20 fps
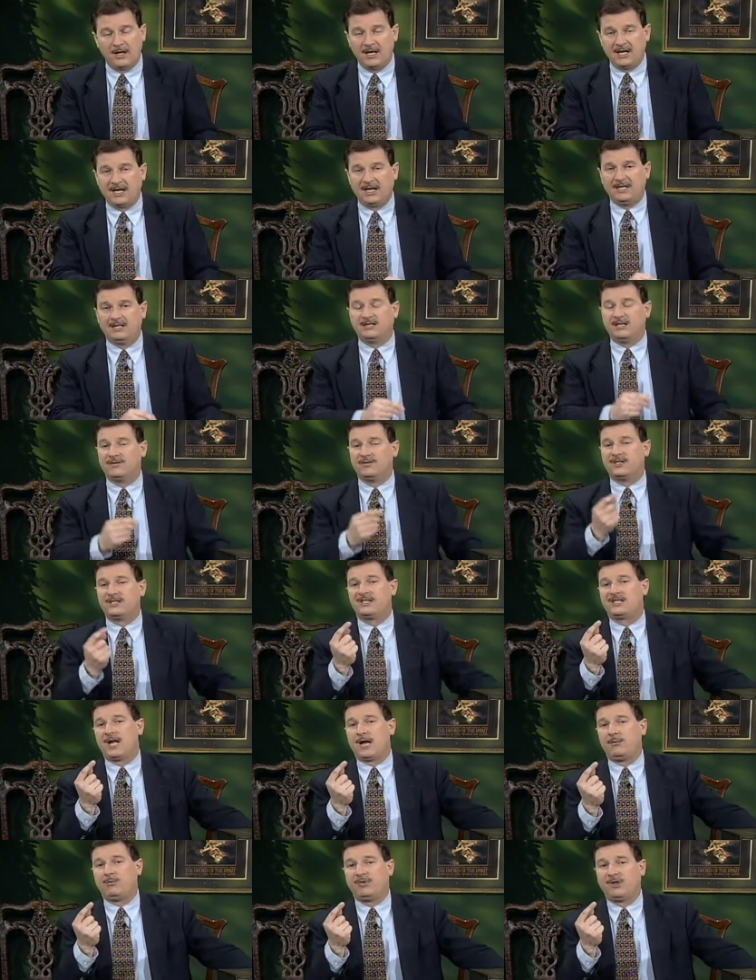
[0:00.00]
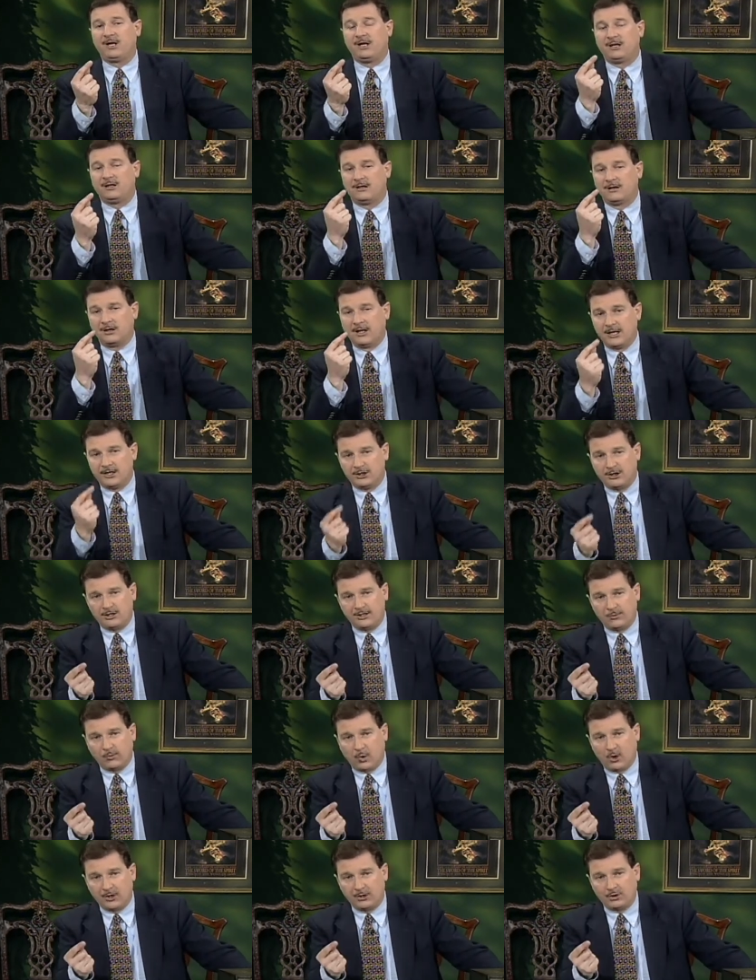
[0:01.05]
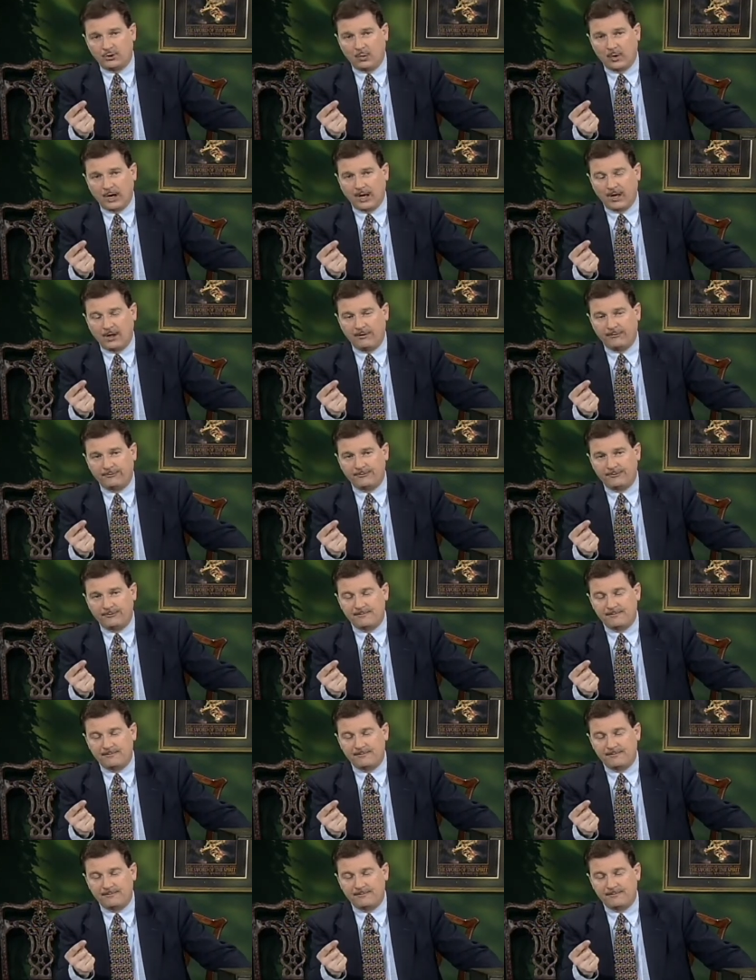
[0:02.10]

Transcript: He did the same thing in Galatians 1 12.